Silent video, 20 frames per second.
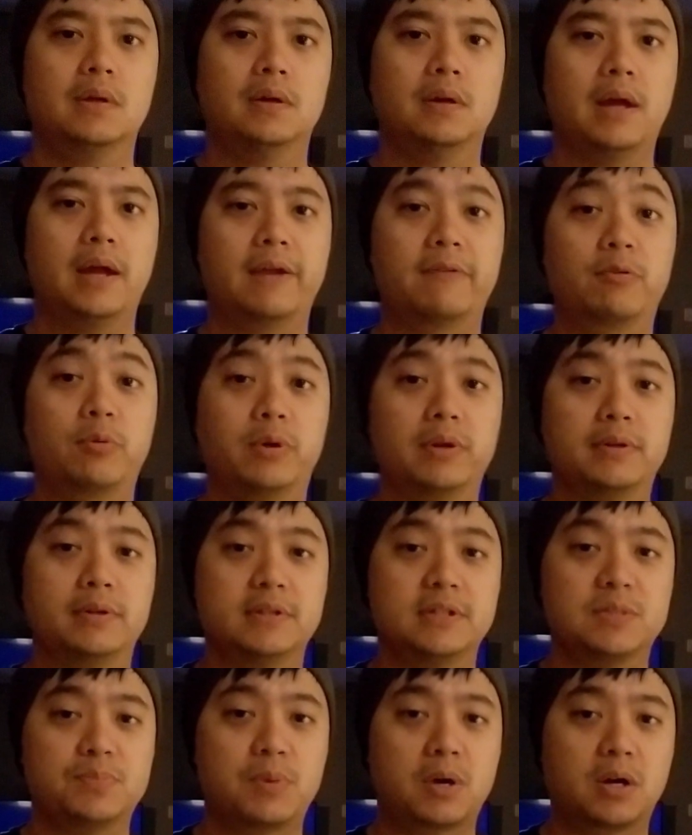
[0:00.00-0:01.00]
Hey everyone,
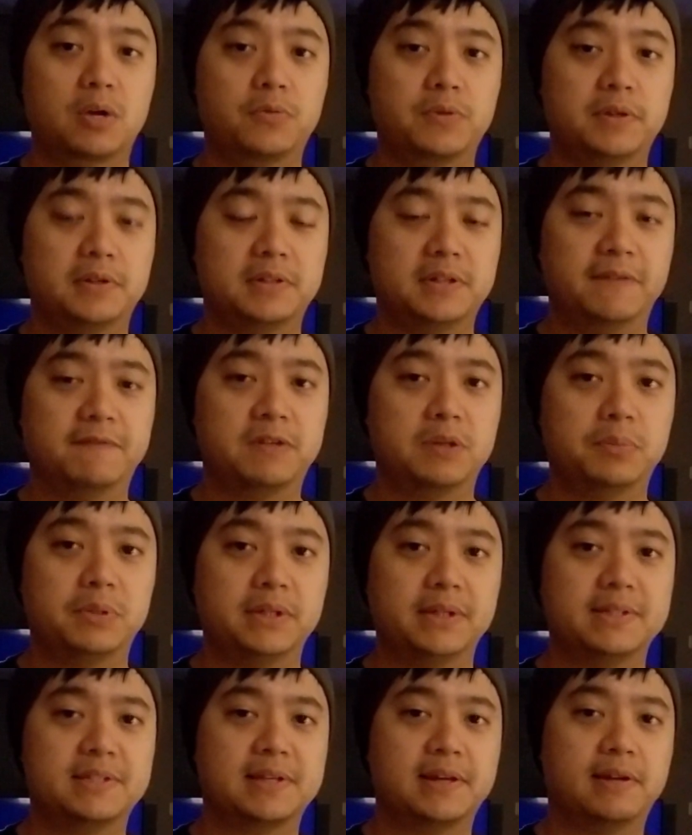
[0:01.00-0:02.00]
it's Mark with the
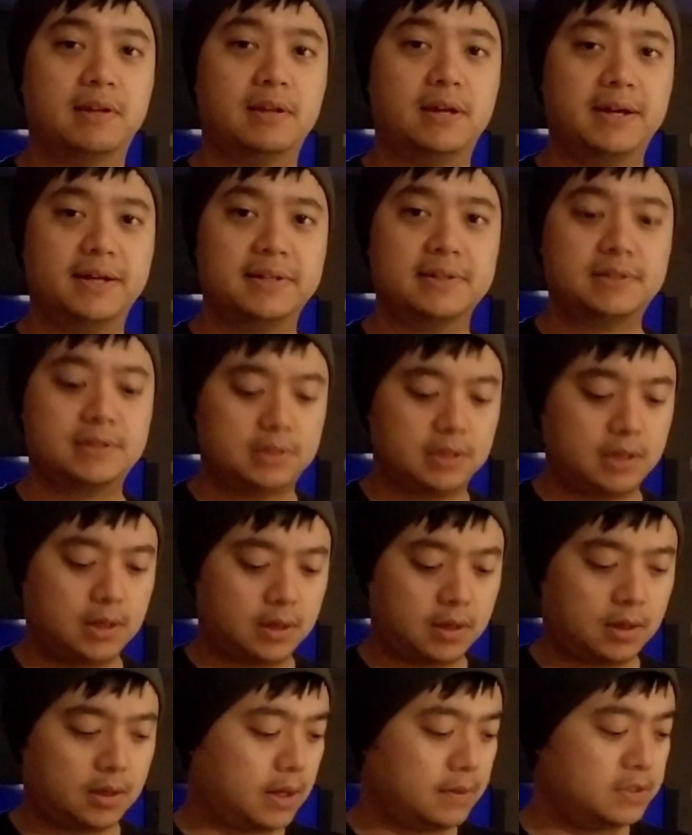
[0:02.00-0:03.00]
DFW Eskate Alliance,
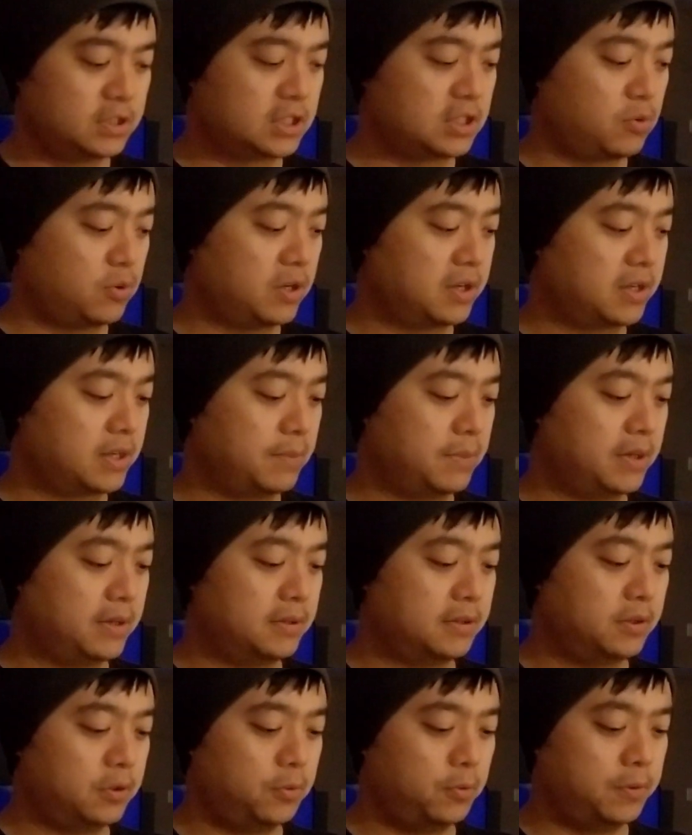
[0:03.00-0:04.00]
and I just want to come
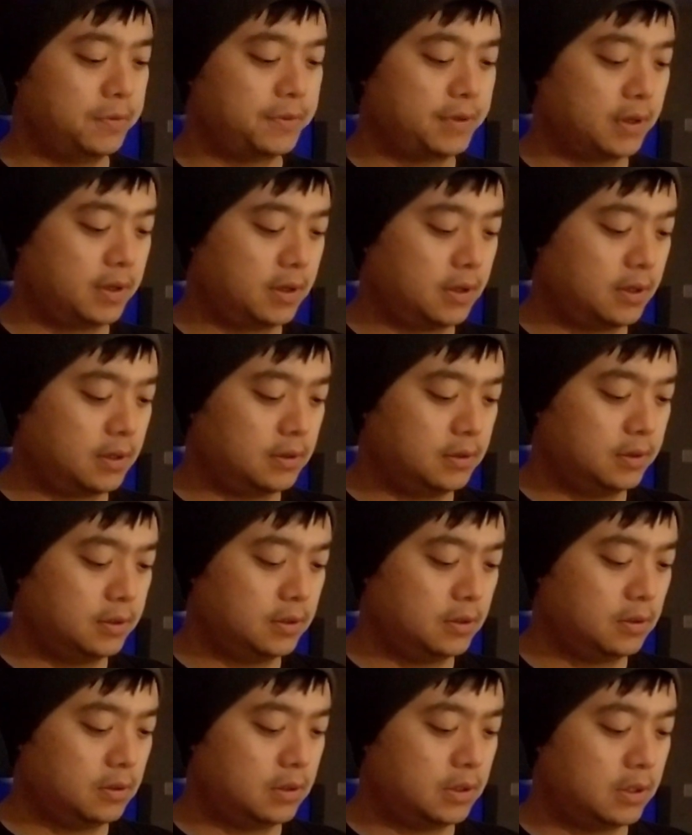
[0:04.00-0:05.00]
at you with a
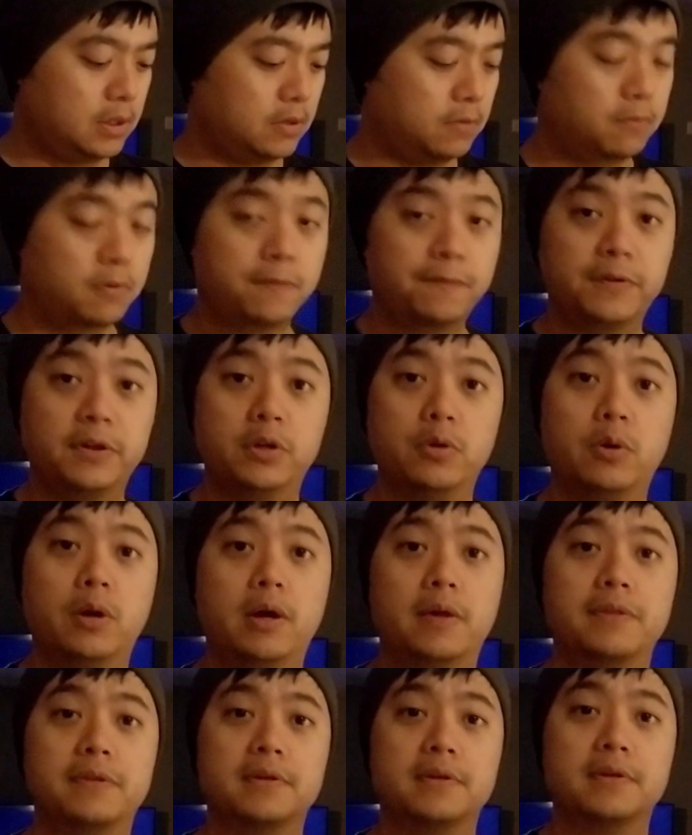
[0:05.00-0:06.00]
little review
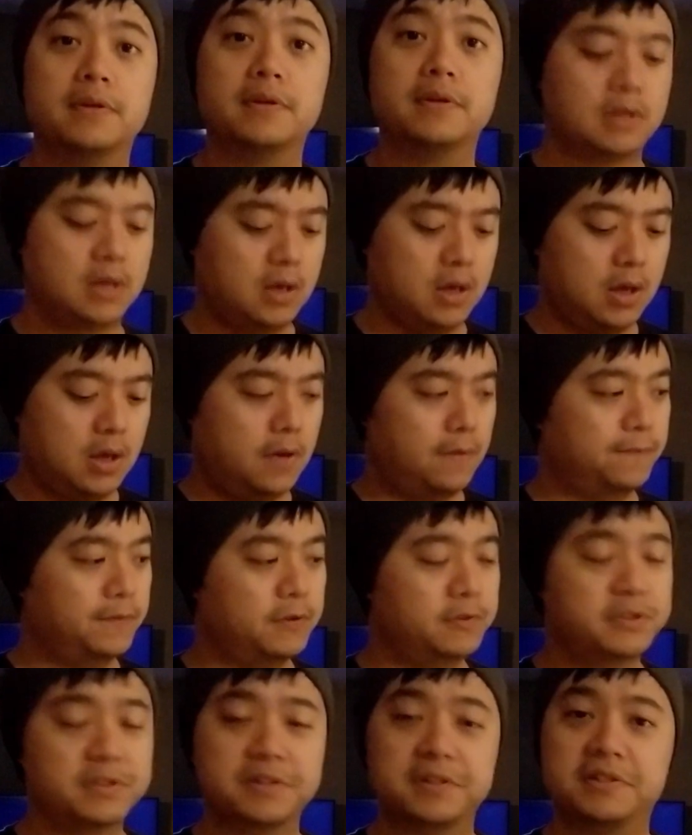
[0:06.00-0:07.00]
on these
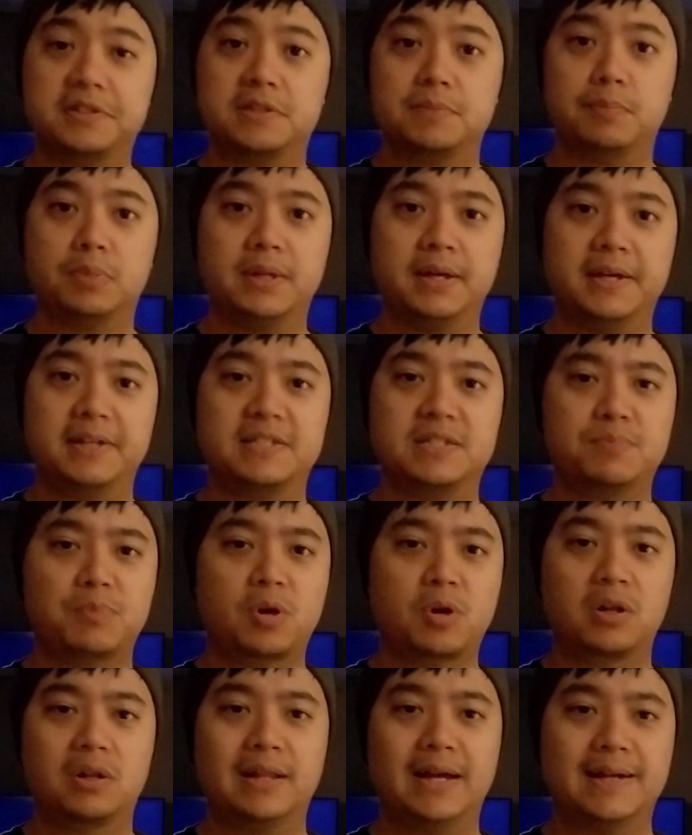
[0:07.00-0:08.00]
Vuzix Blade
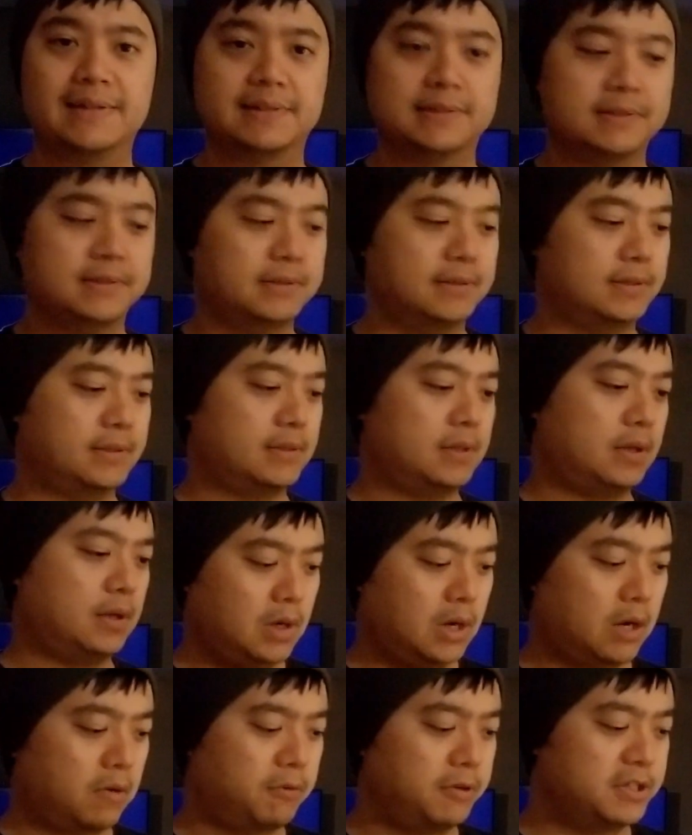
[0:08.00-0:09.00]
smart glasses.
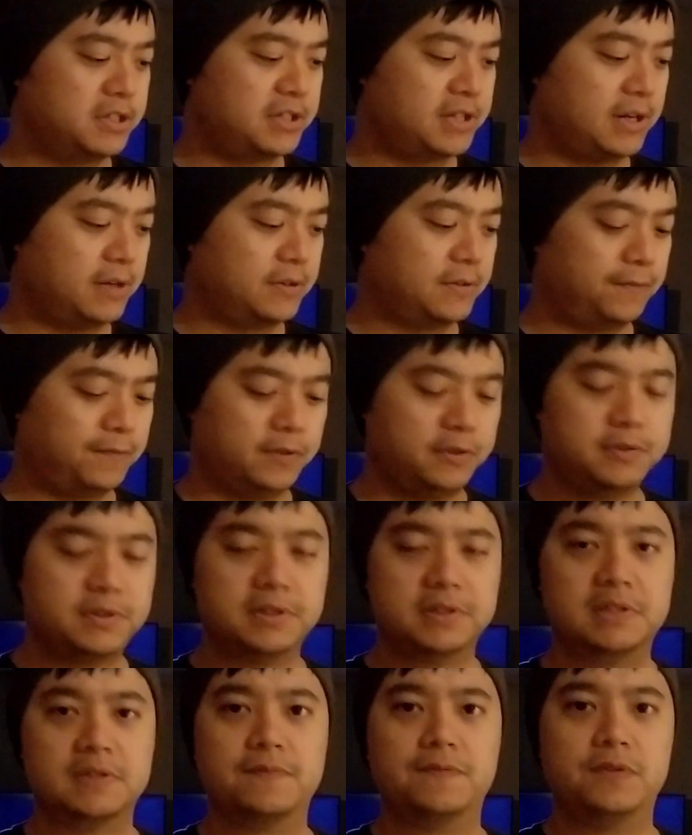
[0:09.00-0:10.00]
I reached out to
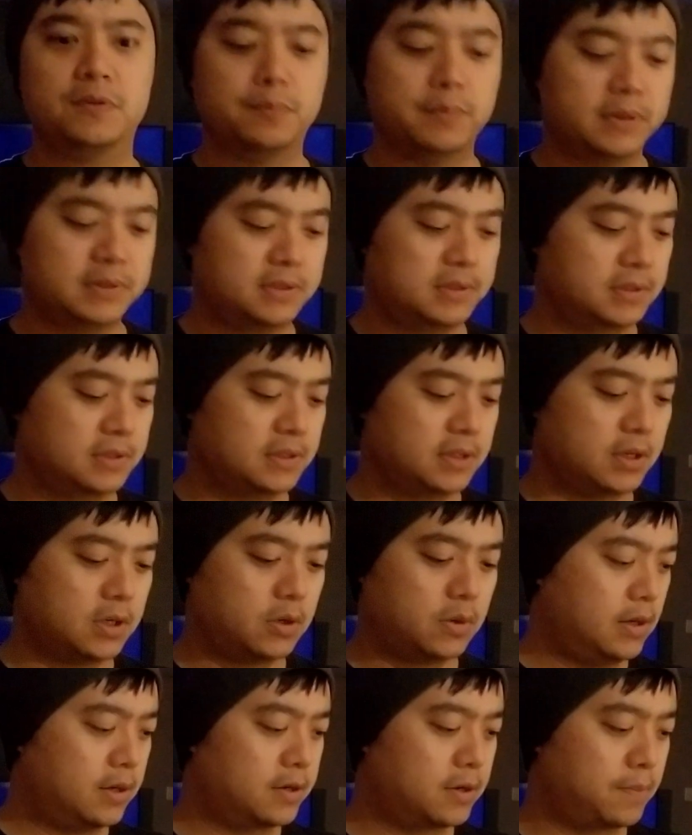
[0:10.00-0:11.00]
Vuzix a few months
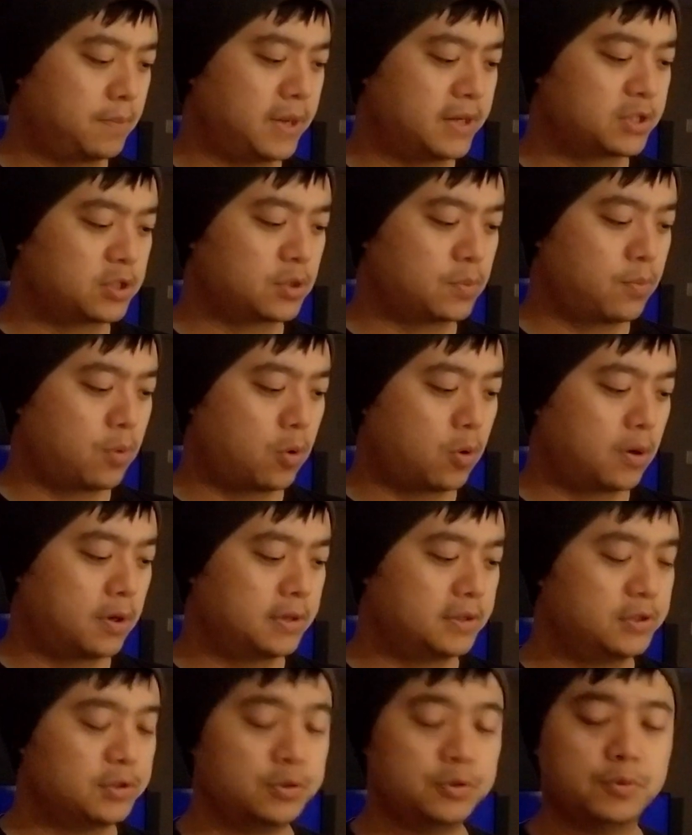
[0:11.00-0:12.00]
ago under Metro
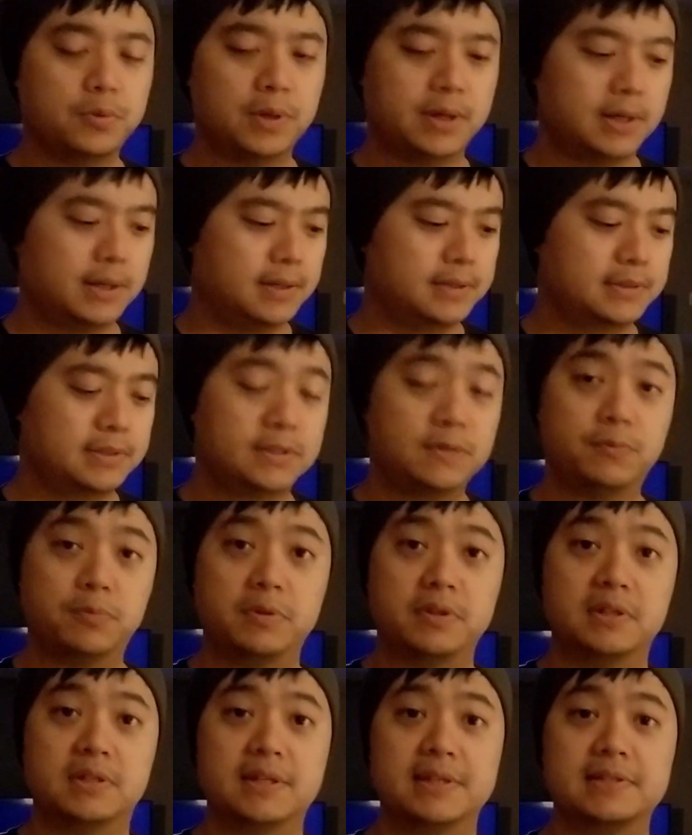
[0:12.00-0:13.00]
Board to see if we
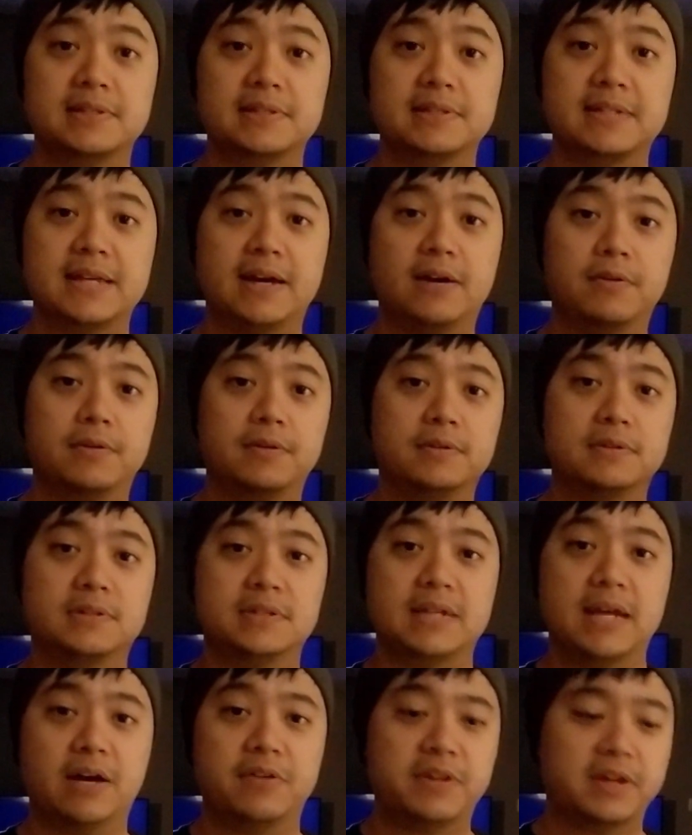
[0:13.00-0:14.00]
can test these out and
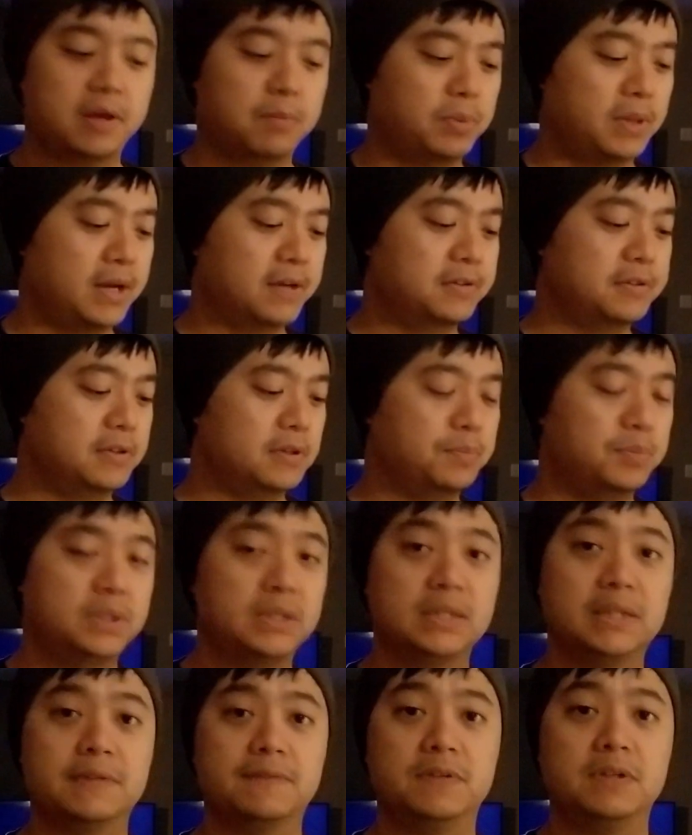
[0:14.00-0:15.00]
see how they apply to the
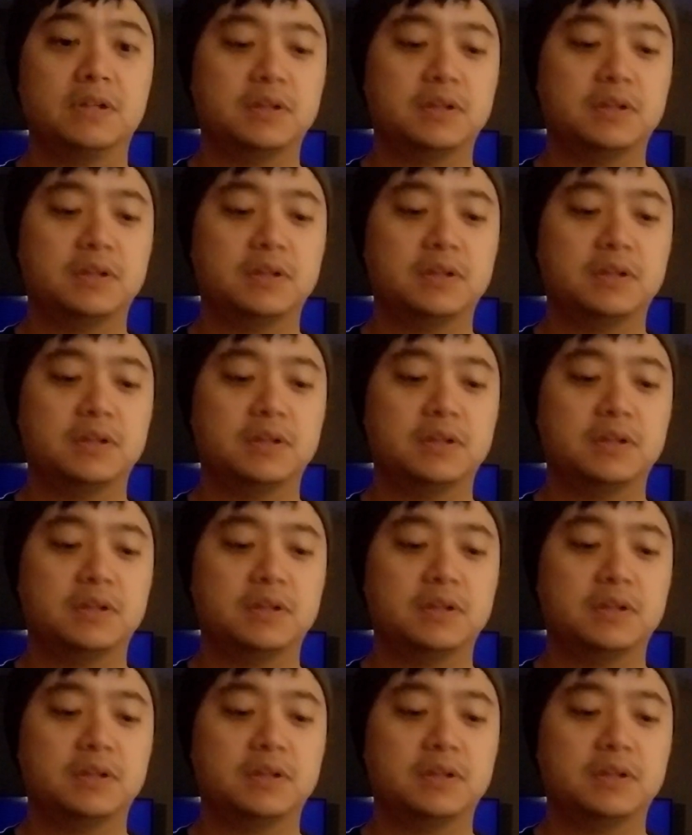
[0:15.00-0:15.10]
PEV